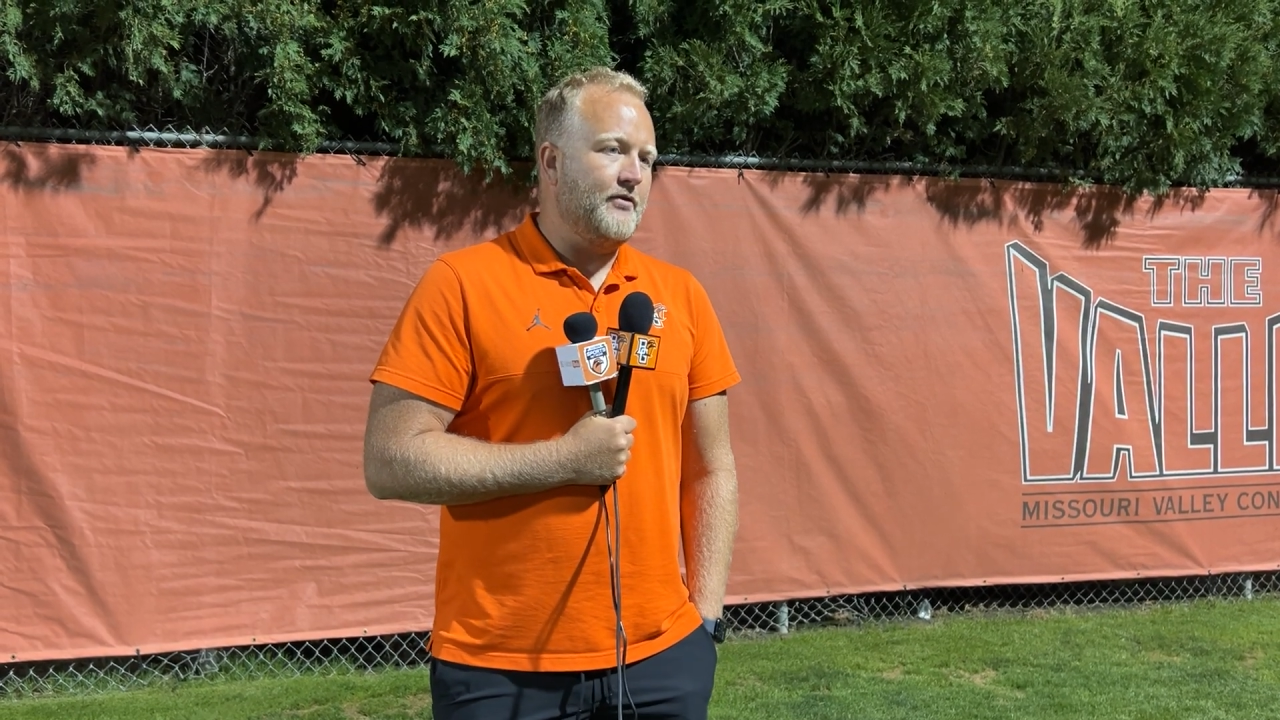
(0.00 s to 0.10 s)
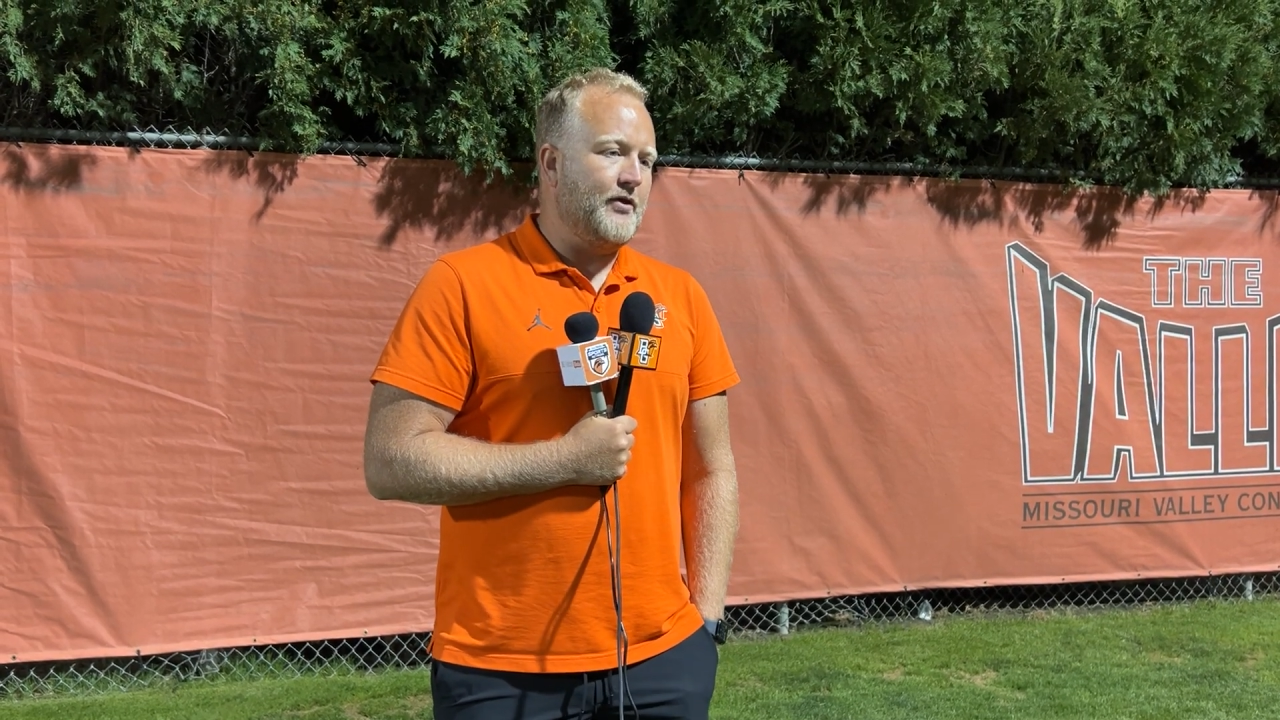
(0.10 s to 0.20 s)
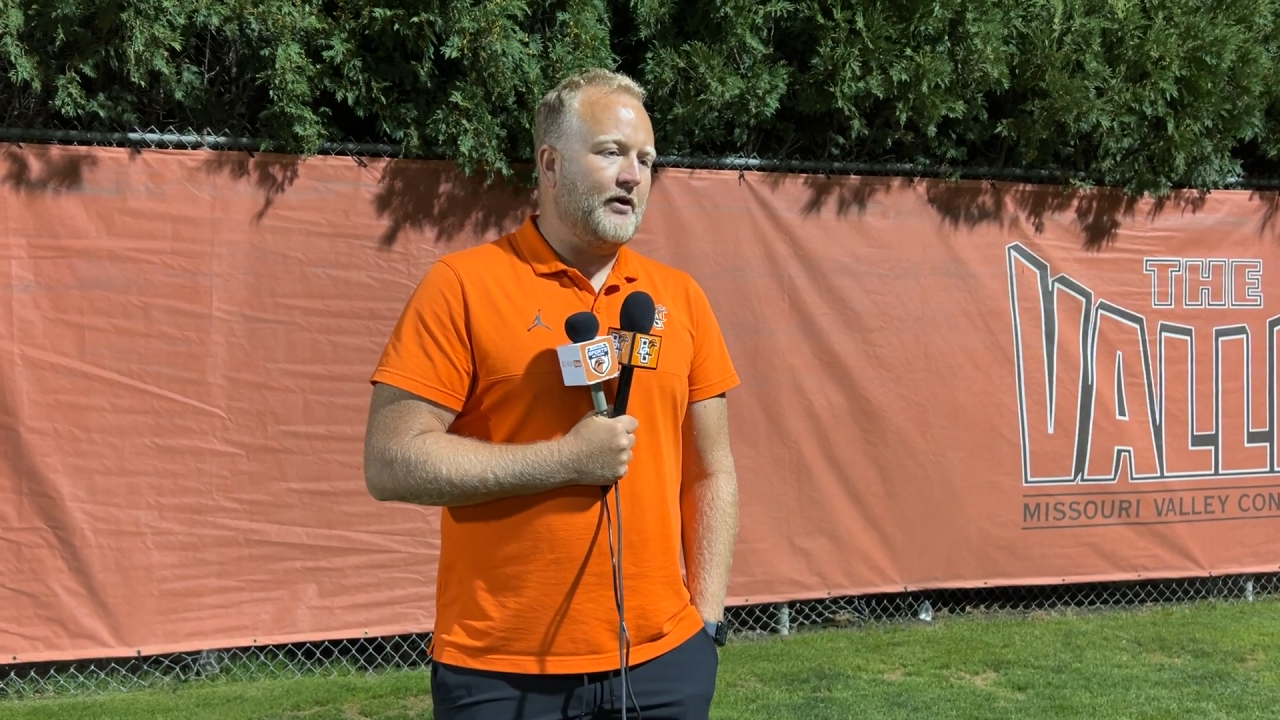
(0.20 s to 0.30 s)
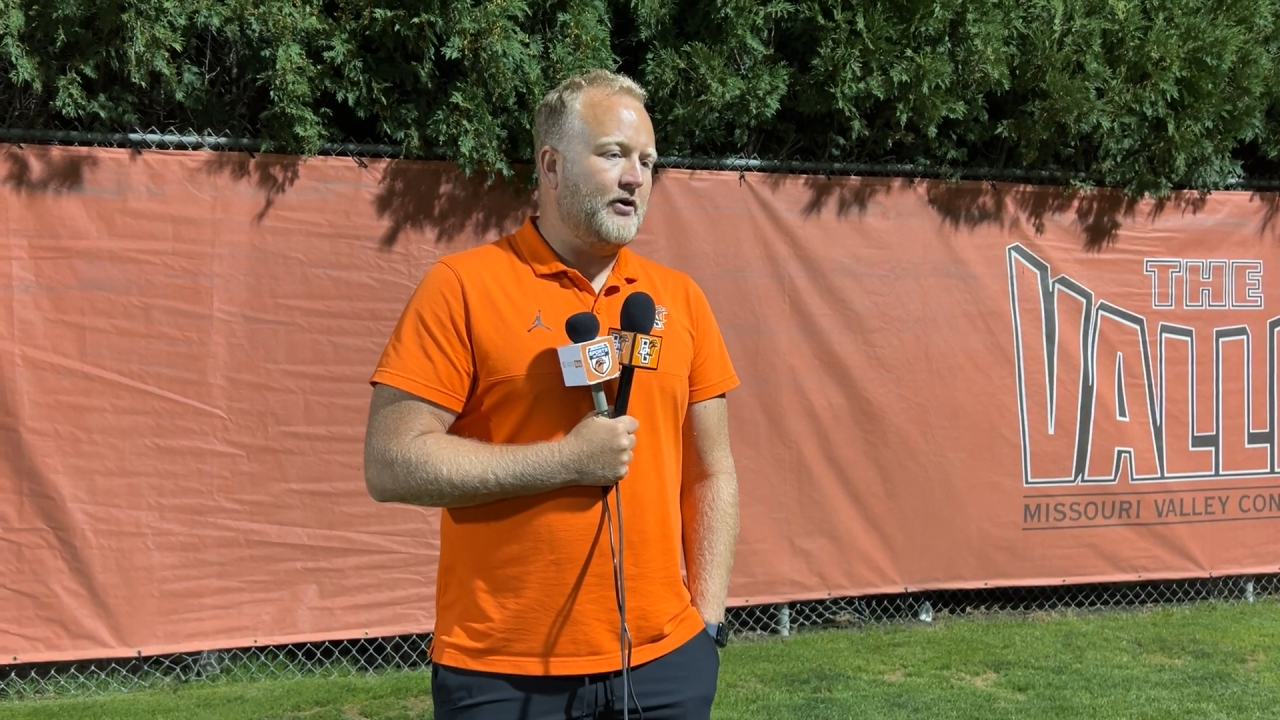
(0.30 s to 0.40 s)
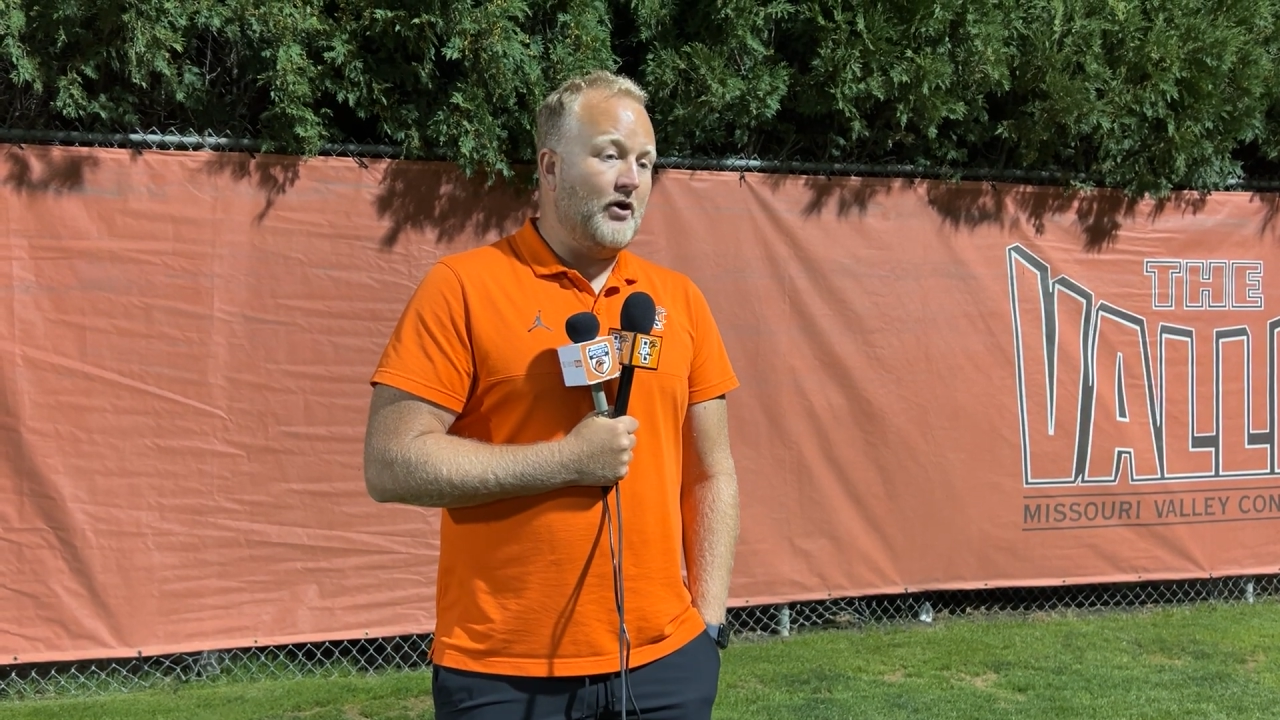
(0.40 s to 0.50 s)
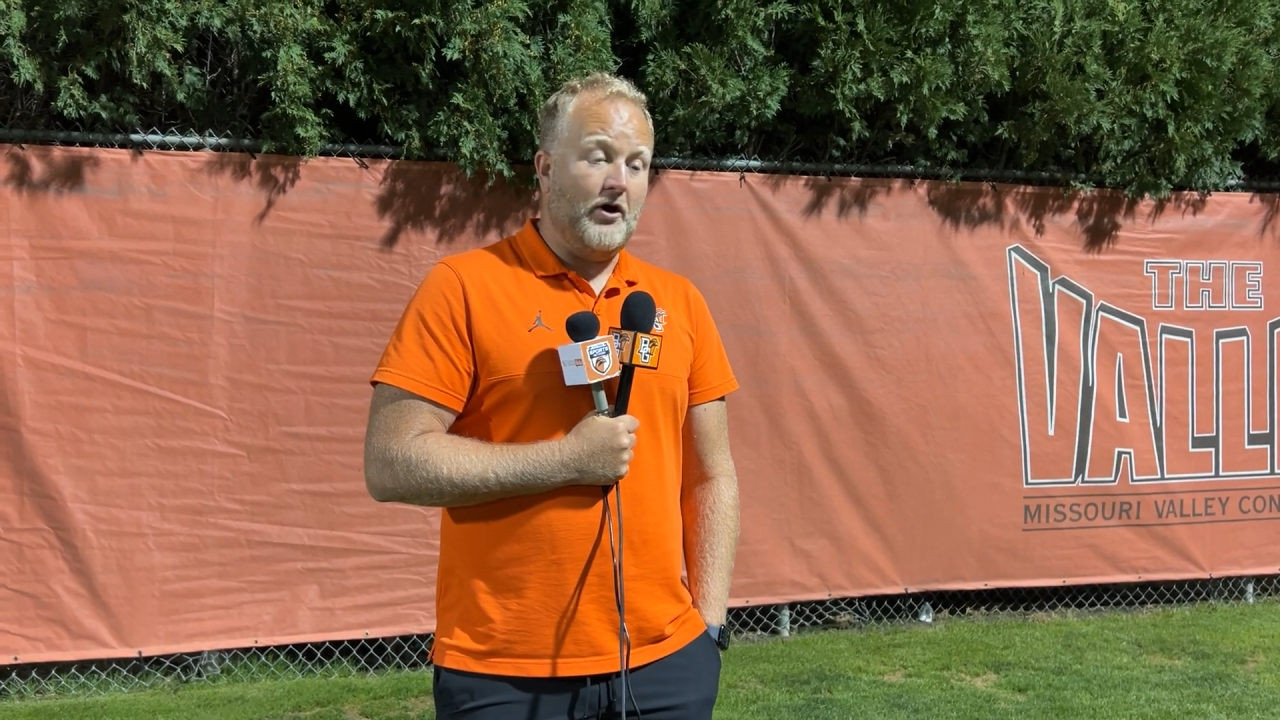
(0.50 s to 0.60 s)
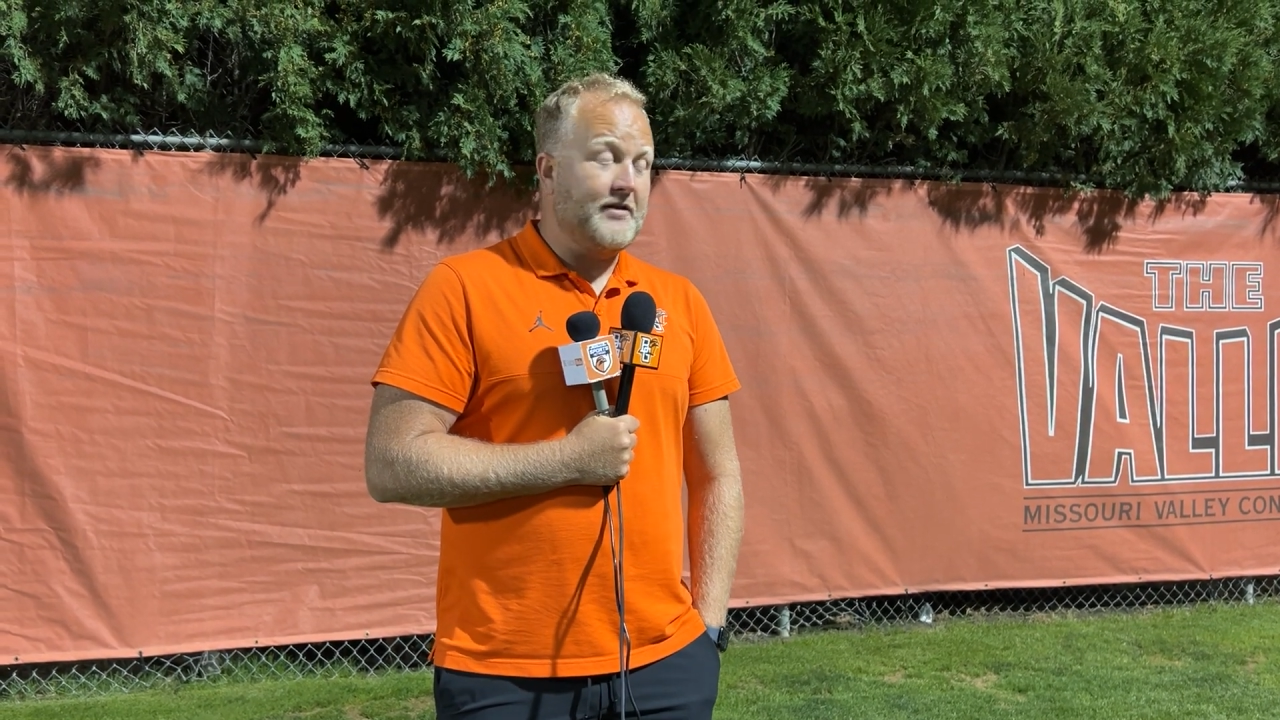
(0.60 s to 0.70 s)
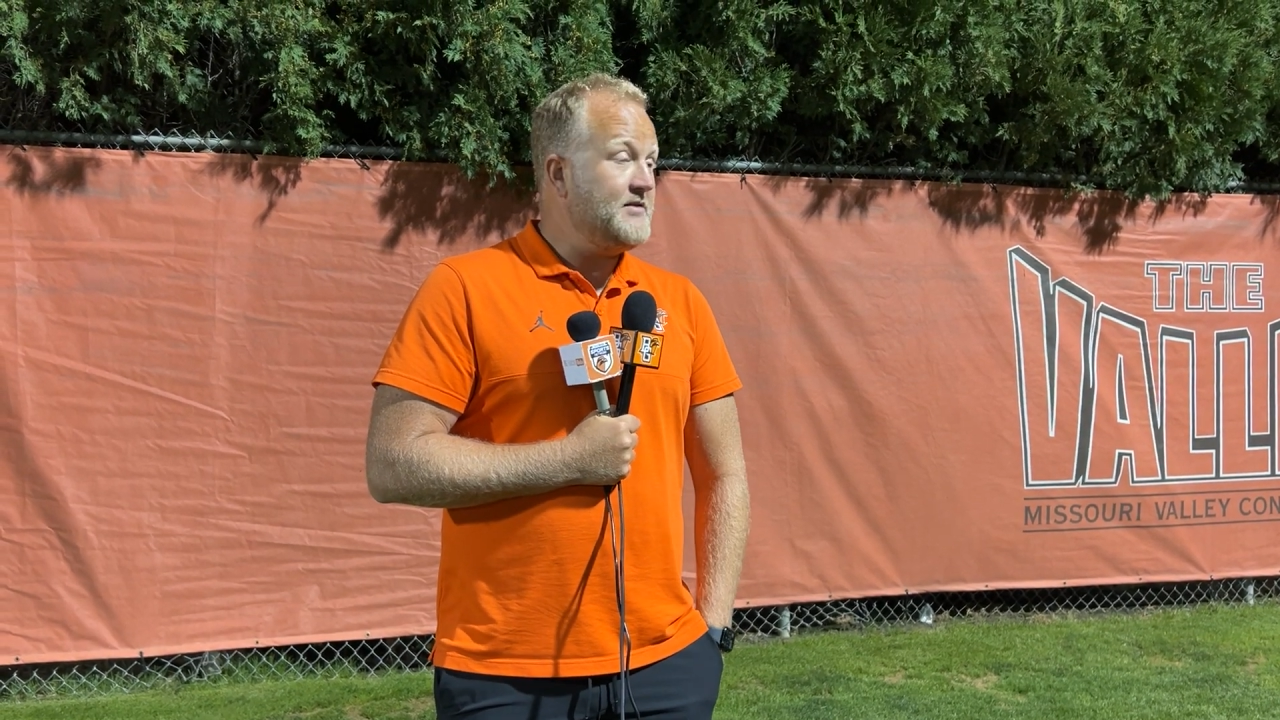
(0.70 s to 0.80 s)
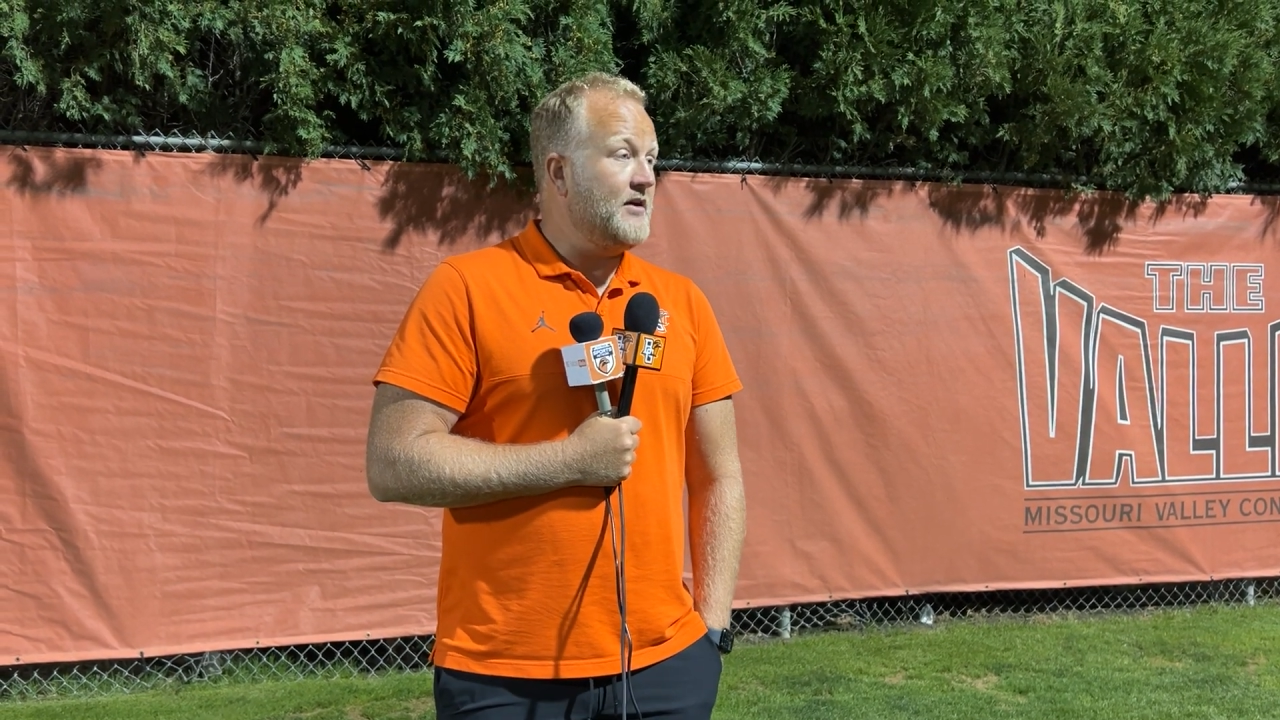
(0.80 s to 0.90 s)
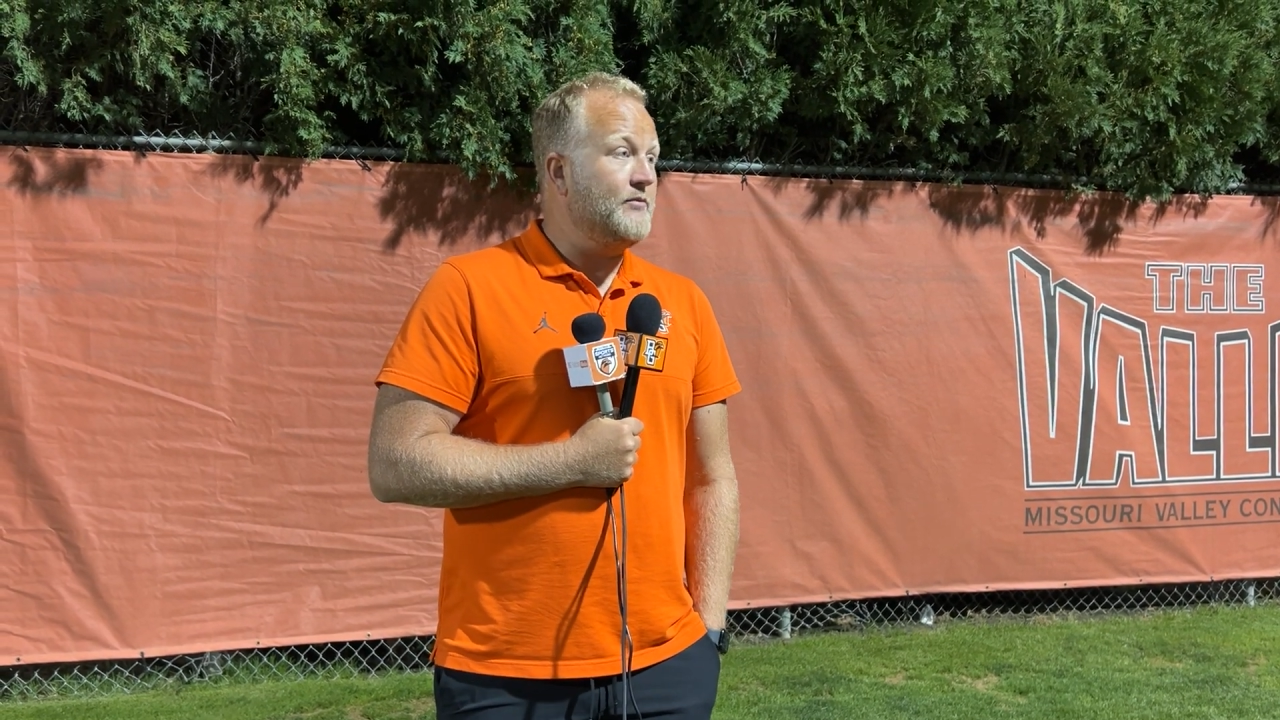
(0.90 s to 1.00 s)
that can hurt
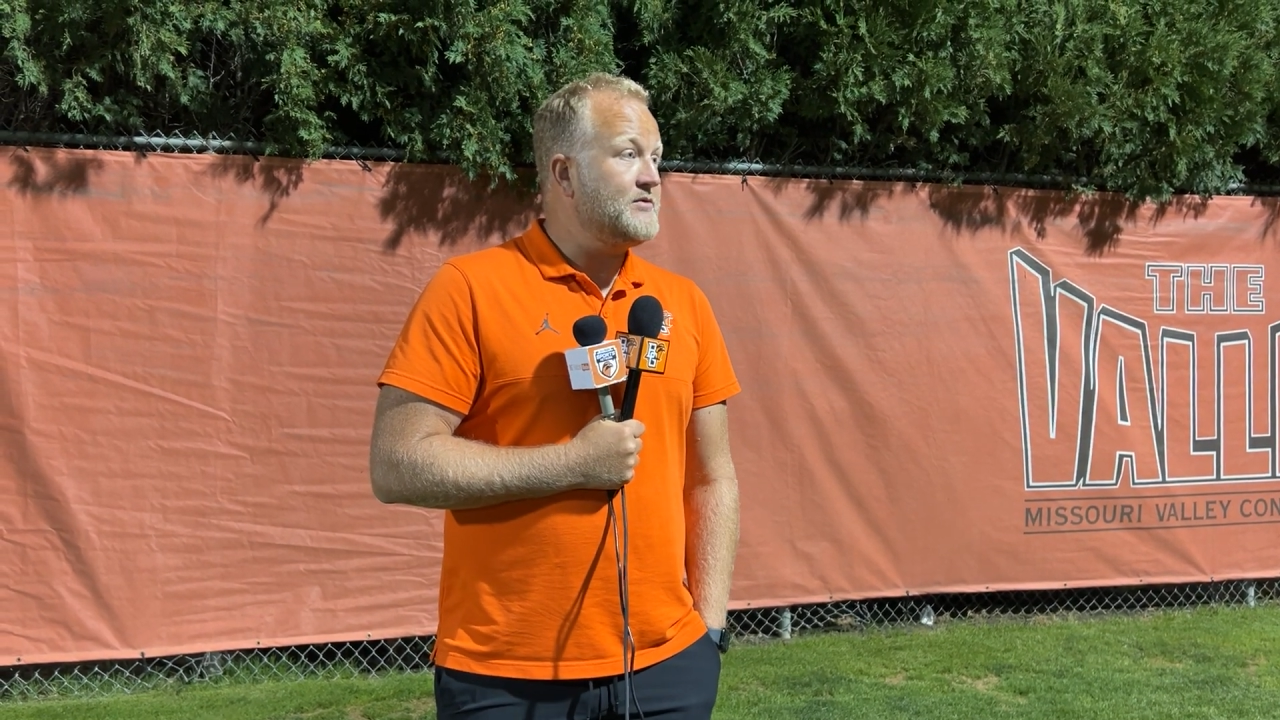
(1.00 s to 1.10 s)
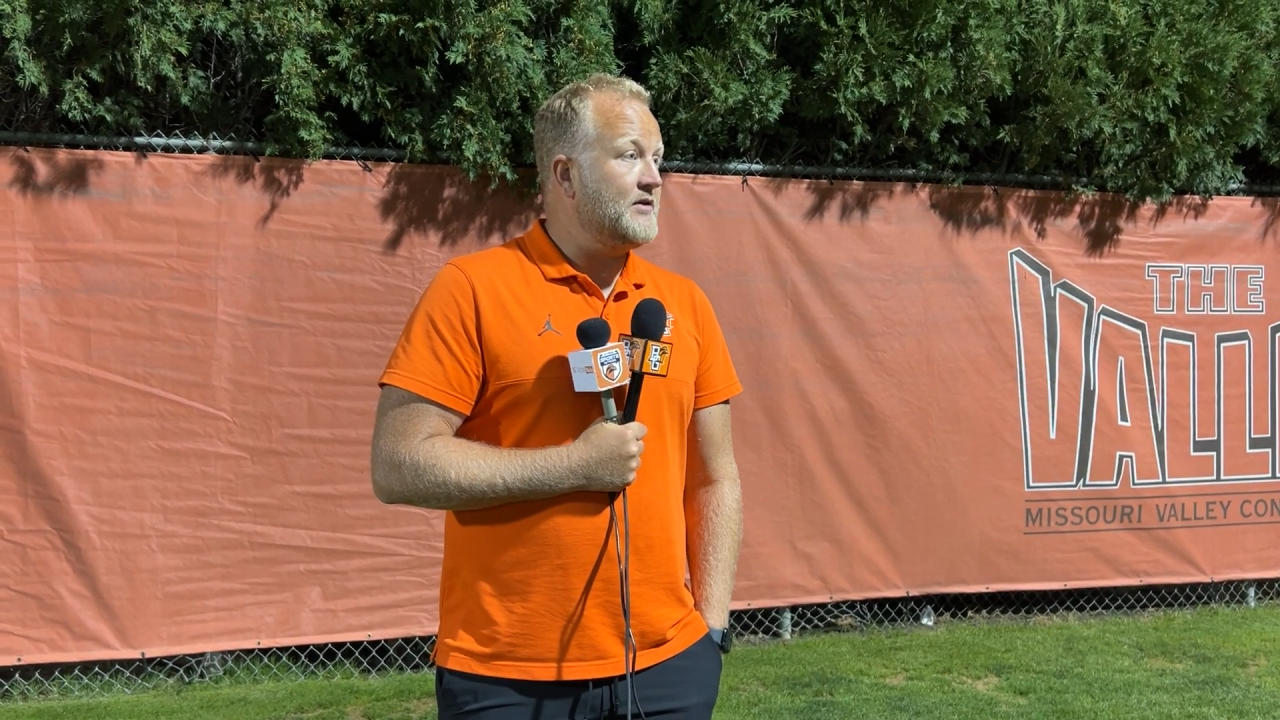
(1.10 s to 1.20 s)
teams.